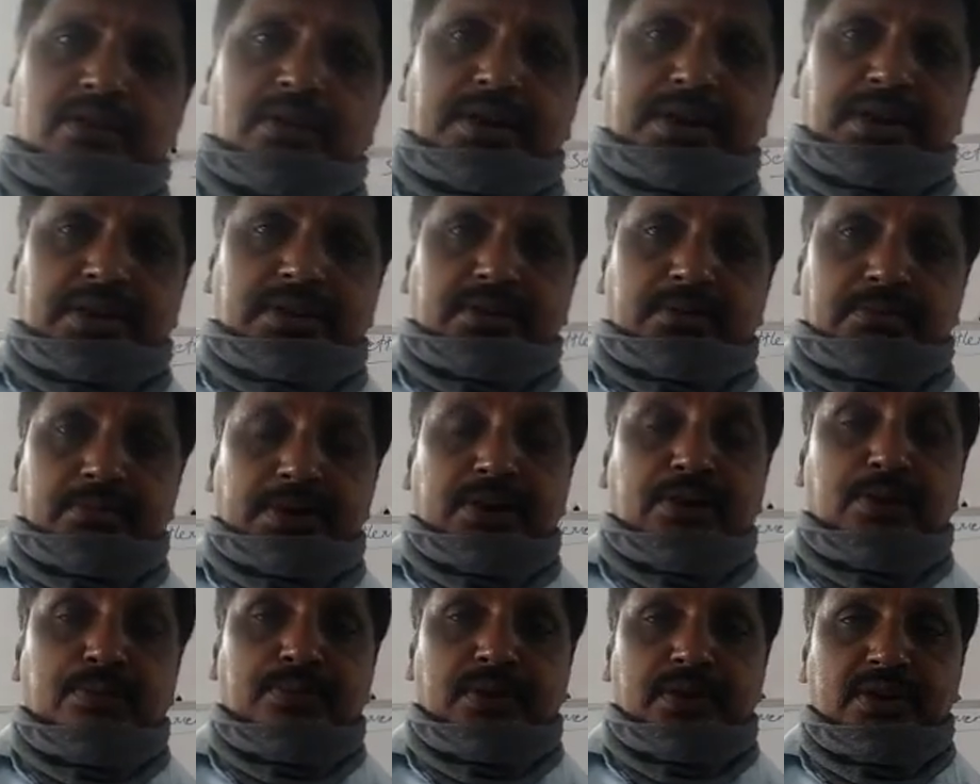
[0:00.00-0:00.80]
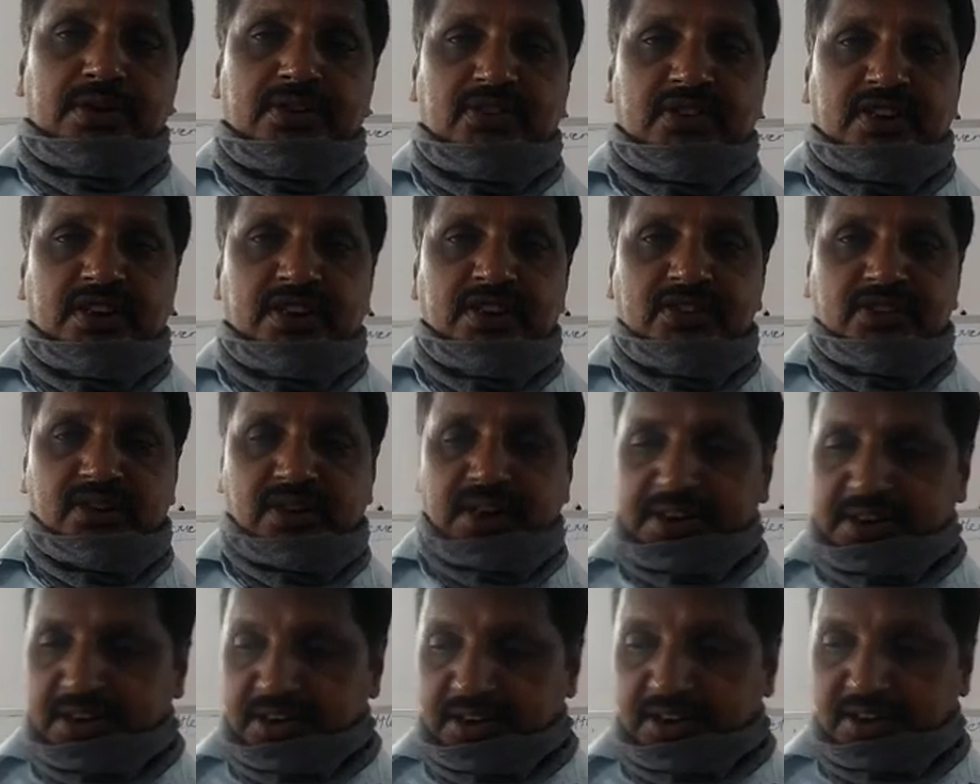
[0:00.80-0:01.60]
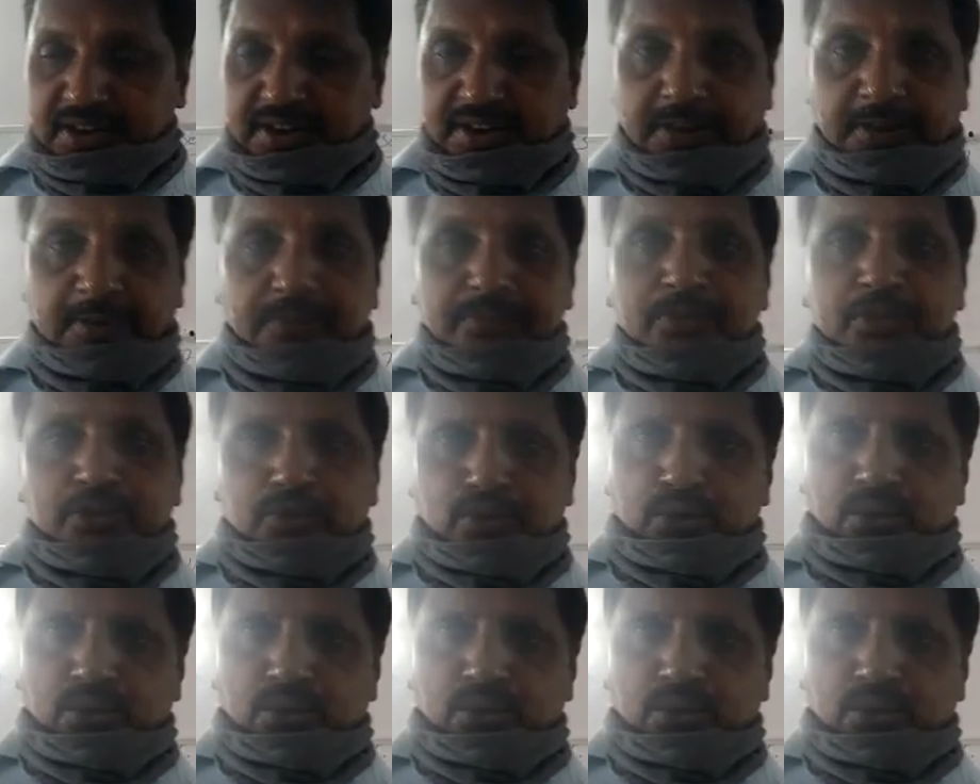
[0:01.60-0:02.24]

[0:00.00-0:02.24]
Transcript: Got it? Metropolitan cities, right? In India,